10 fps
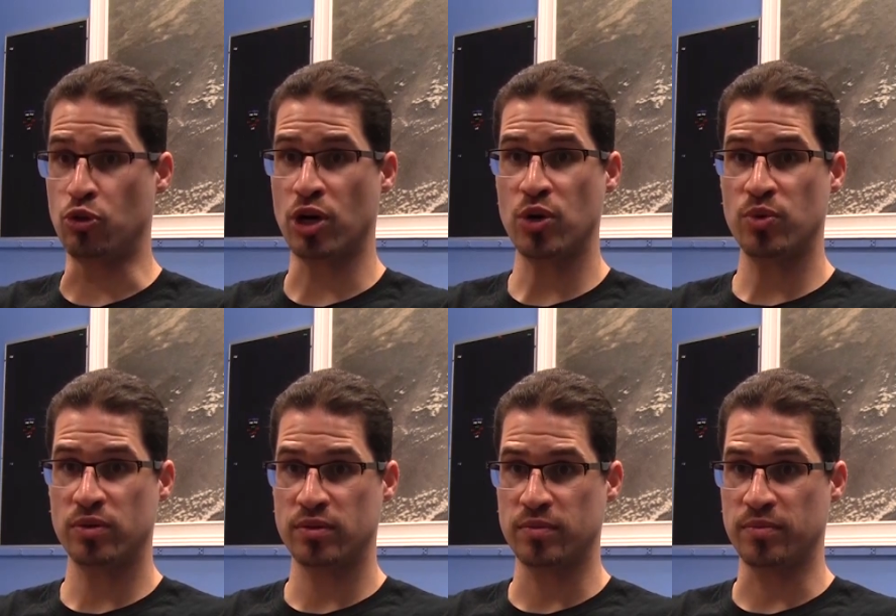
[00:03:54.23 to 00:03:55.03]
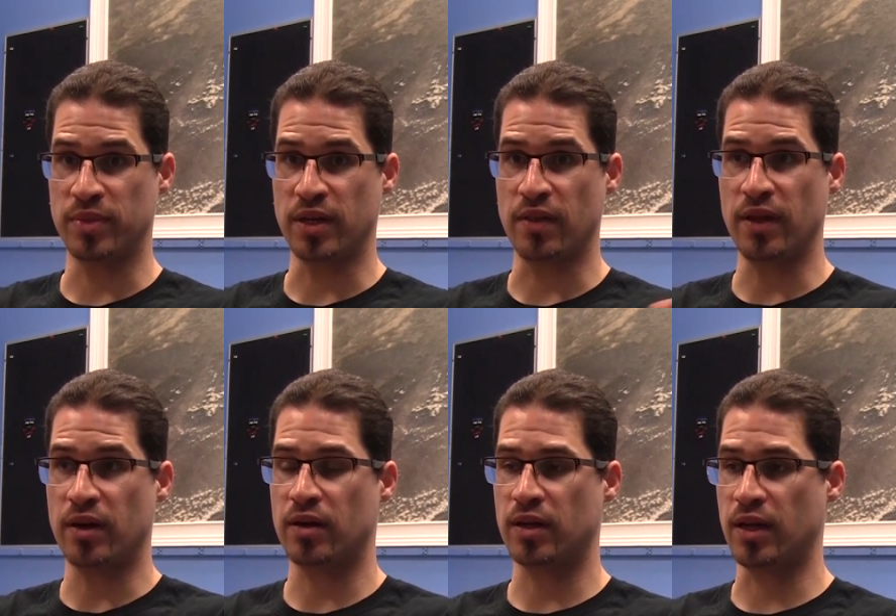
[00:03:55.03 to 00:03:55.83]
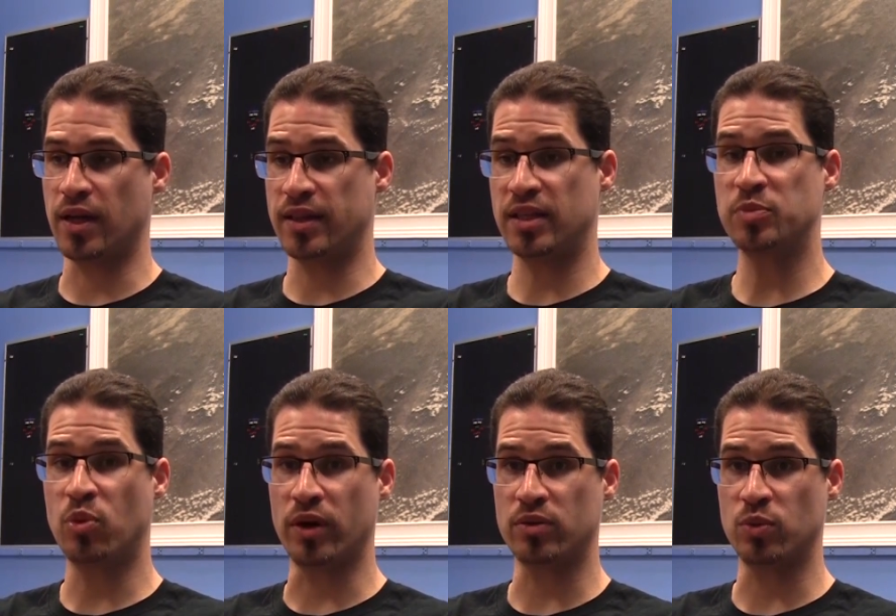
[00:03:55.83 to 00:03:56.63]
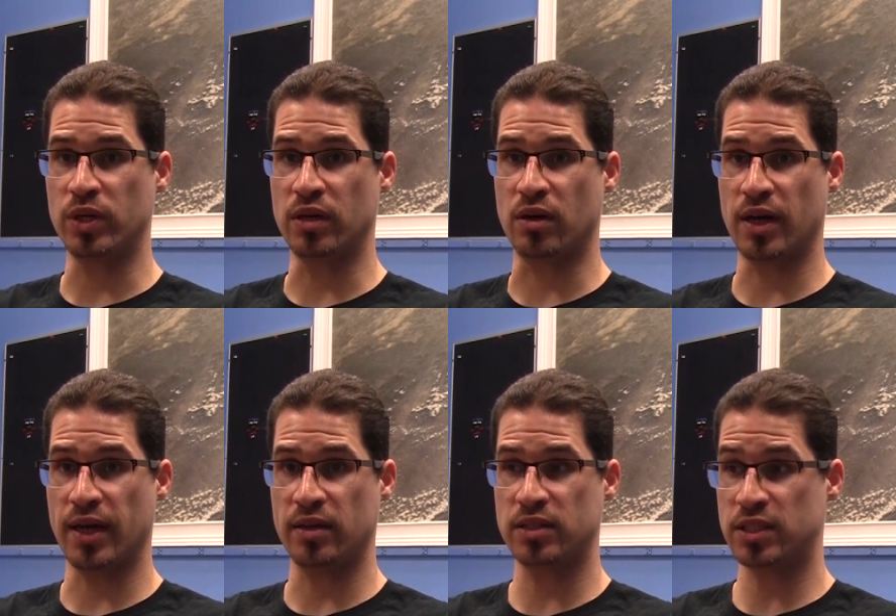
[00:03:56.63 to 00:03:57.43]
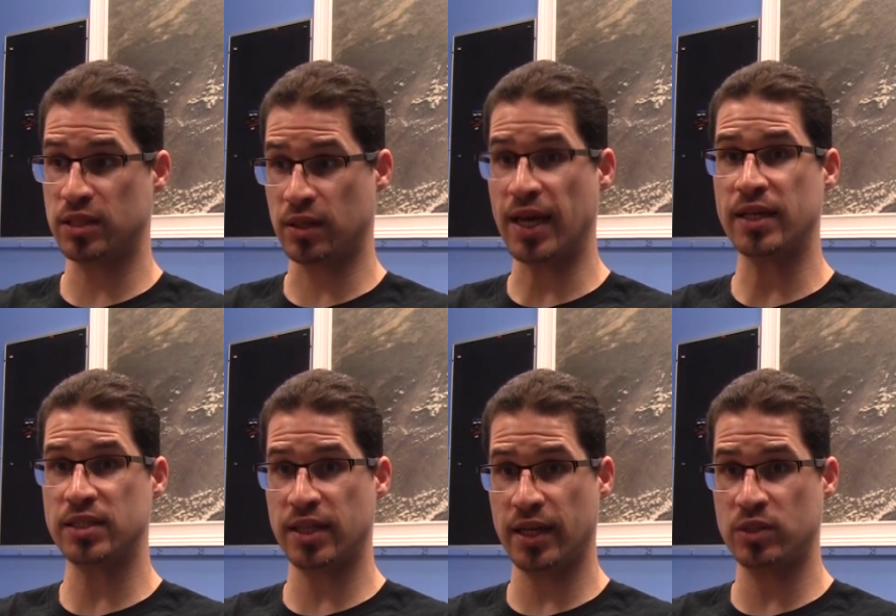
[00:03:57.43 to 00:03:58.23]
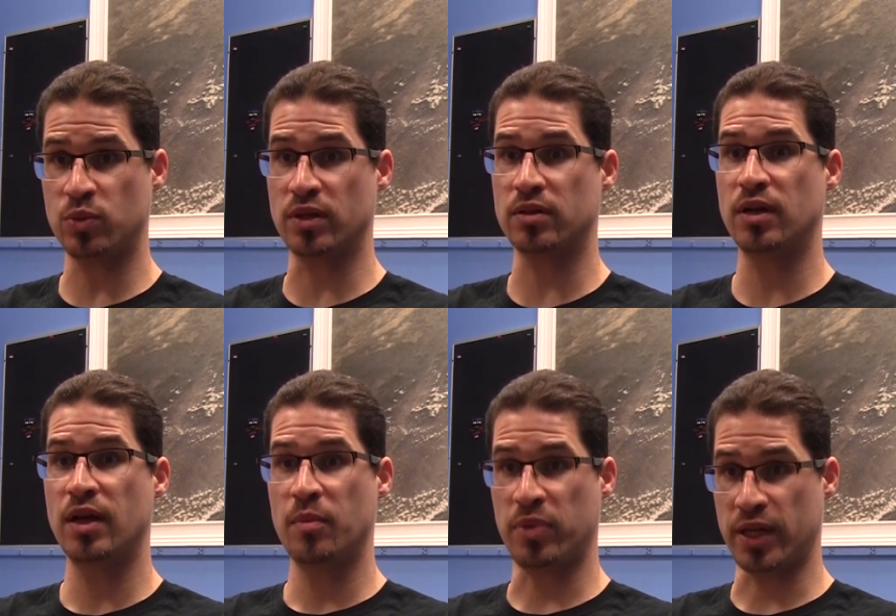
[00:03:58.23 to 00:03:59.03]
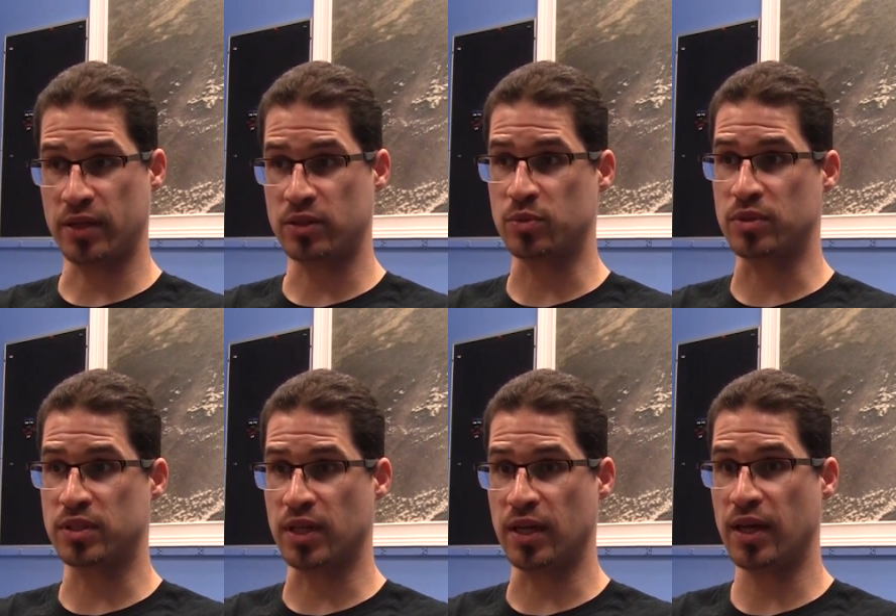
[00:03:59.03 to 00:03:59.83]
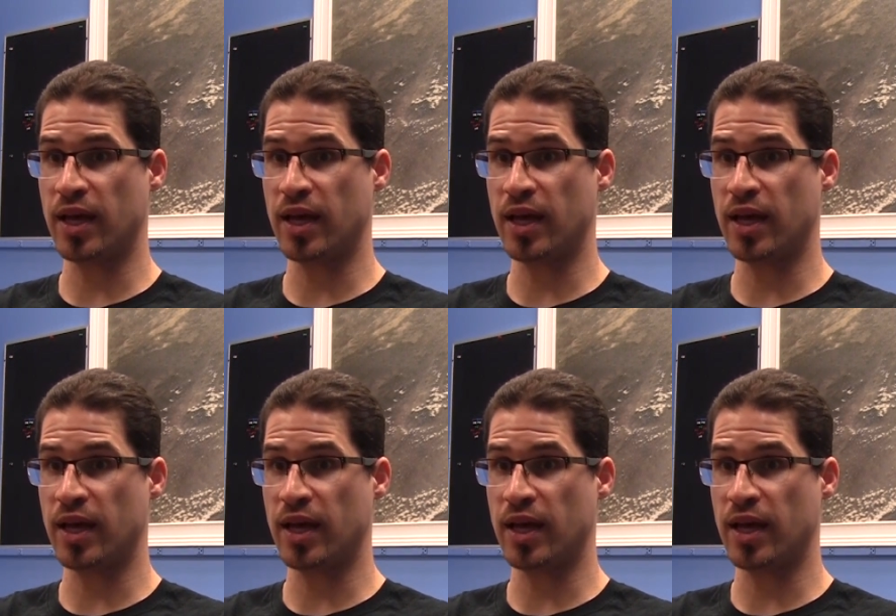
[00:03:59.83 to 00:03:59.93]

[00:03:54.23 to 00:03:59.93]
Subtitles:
grow beyond there. At this point, we are still at a stage where players would say,